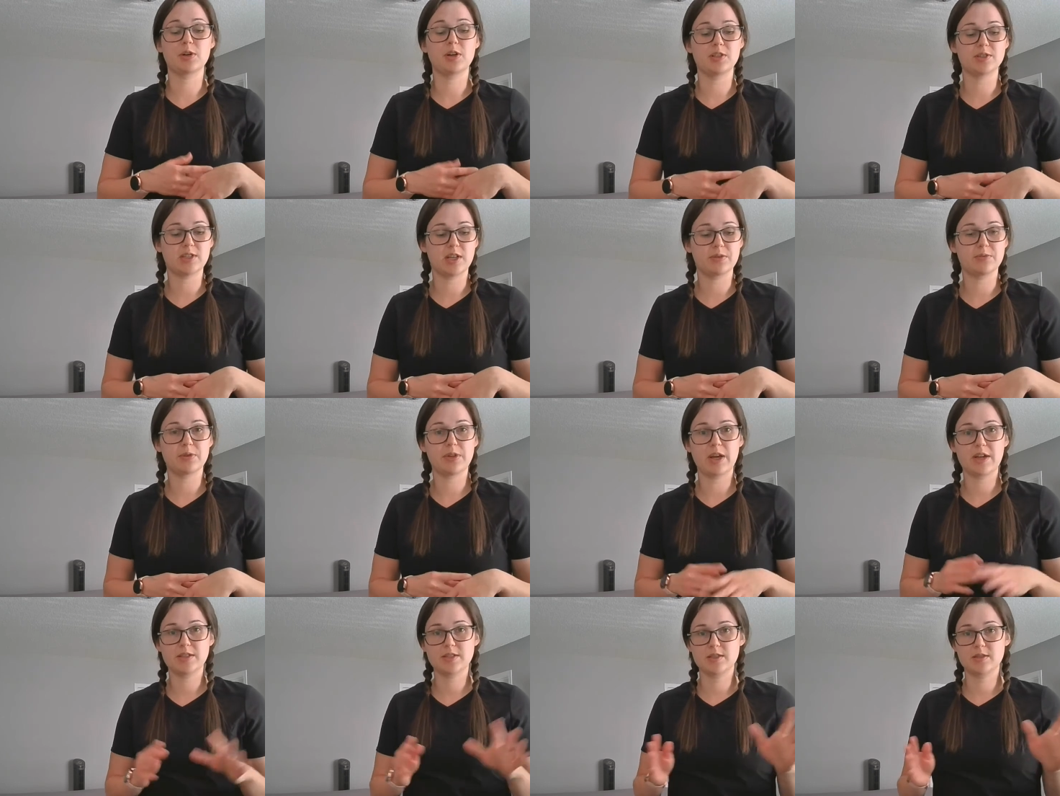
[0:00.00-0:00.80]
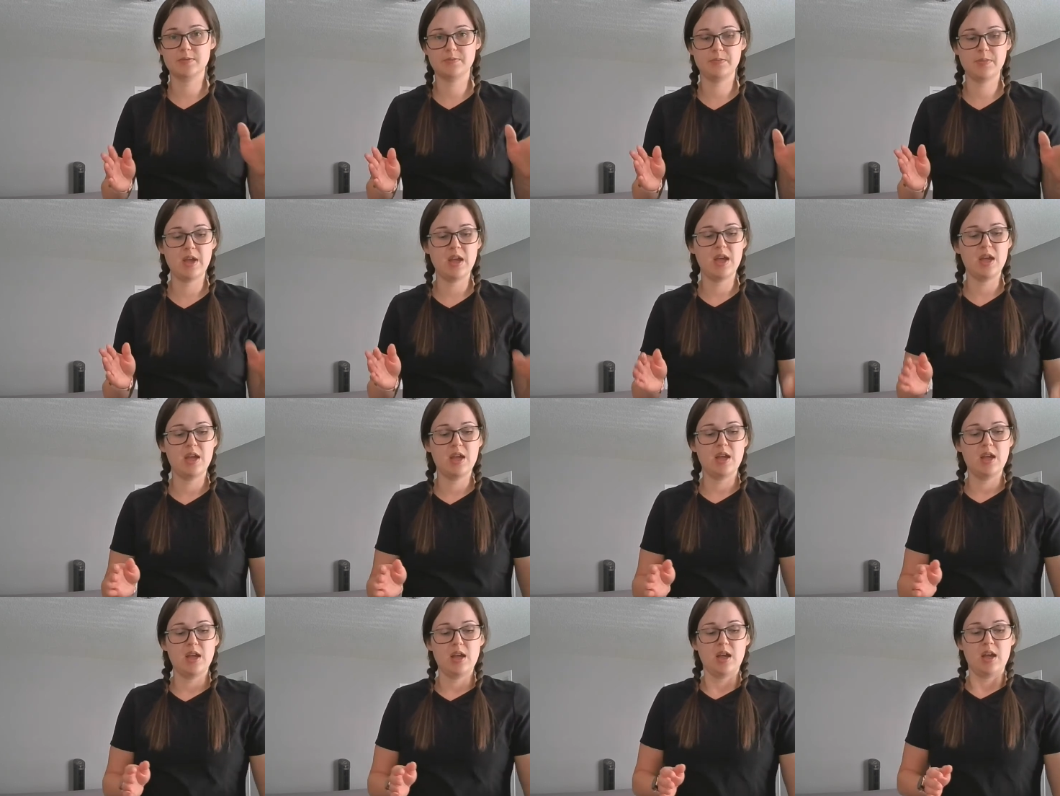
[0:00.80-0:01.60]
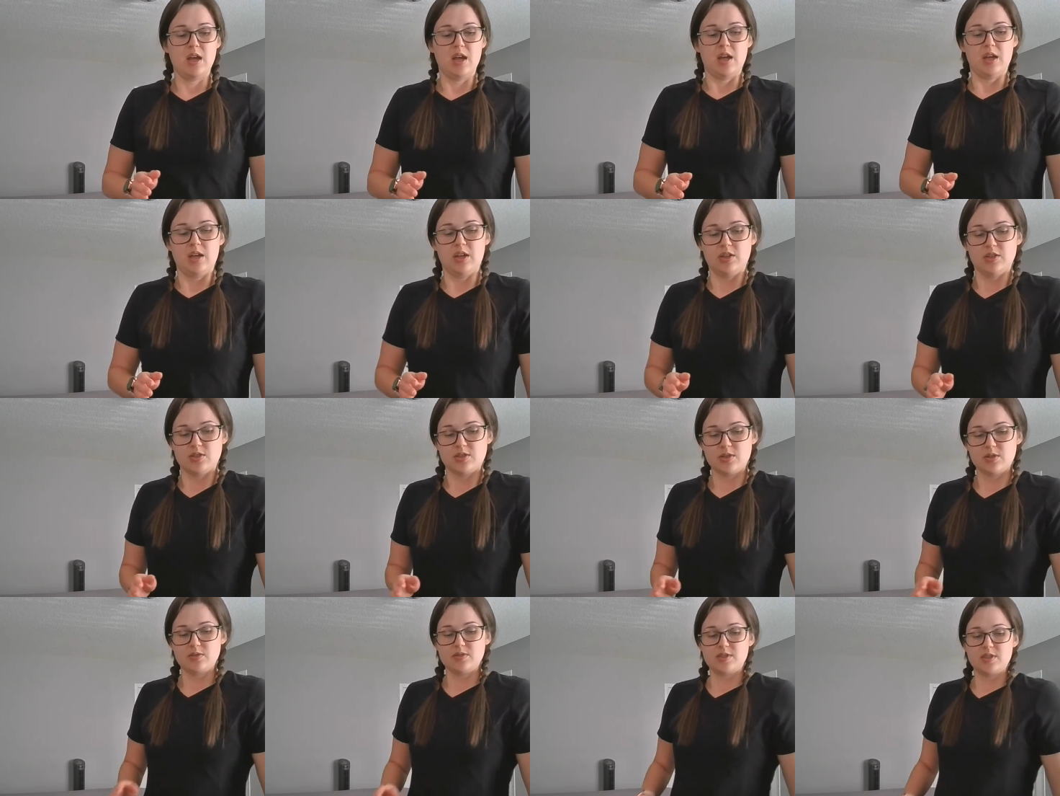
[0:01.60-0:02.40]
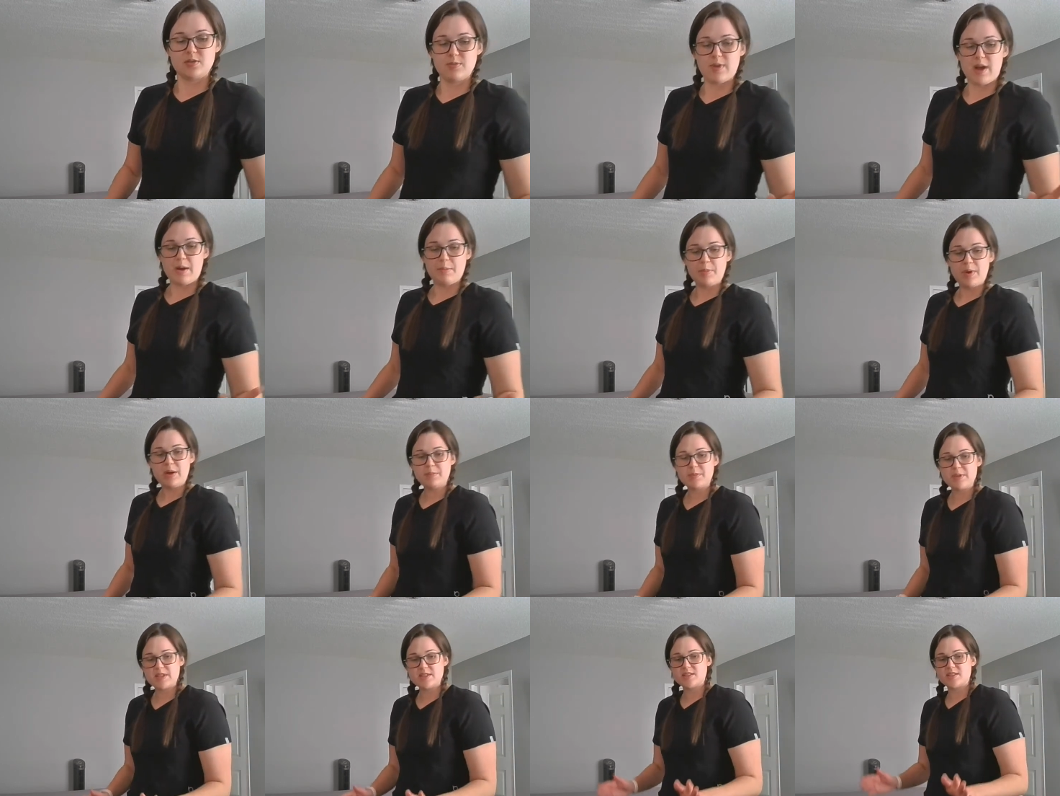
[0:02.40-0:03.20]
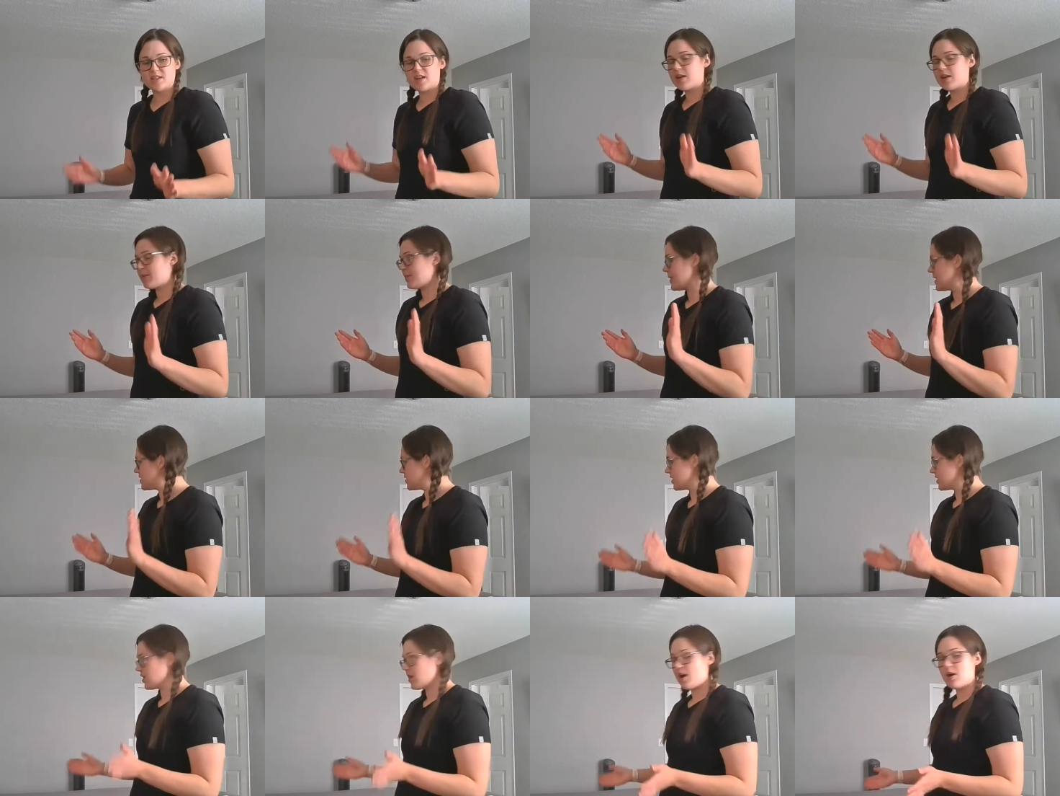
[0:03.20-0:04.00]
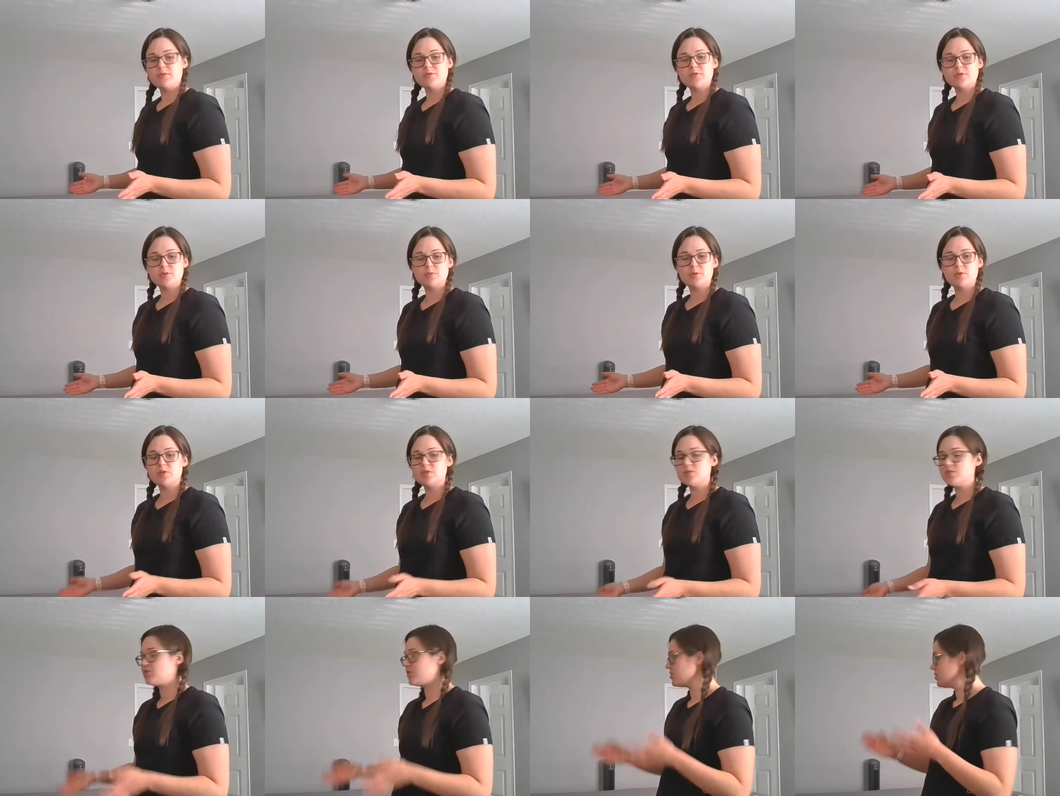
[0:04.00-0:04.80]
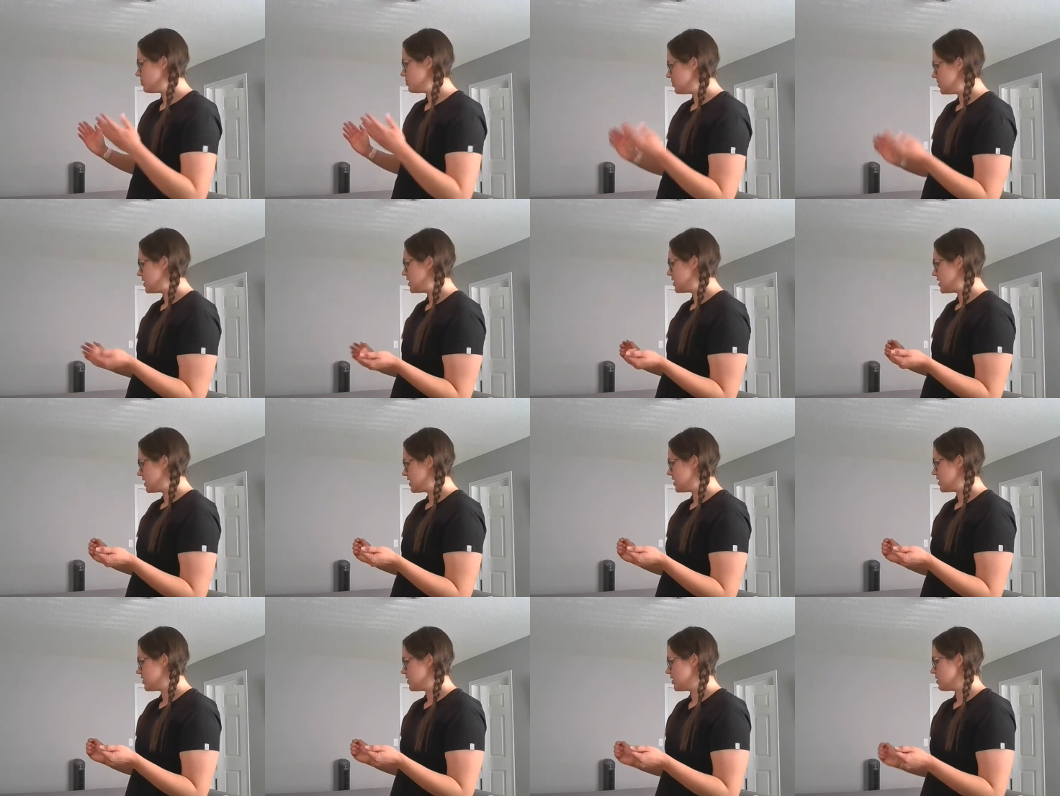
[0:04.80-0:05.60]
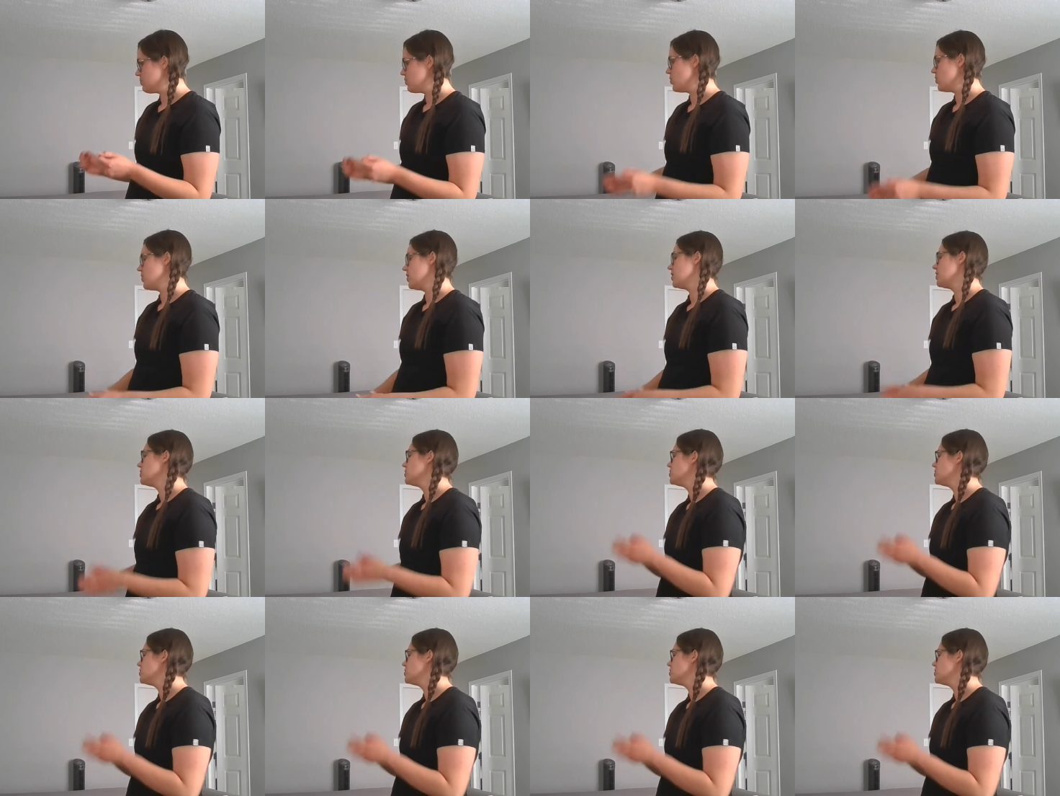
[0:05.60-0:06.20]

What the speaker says: all done with that. So to wrap up, is the patient comfortable? Do you need anything more?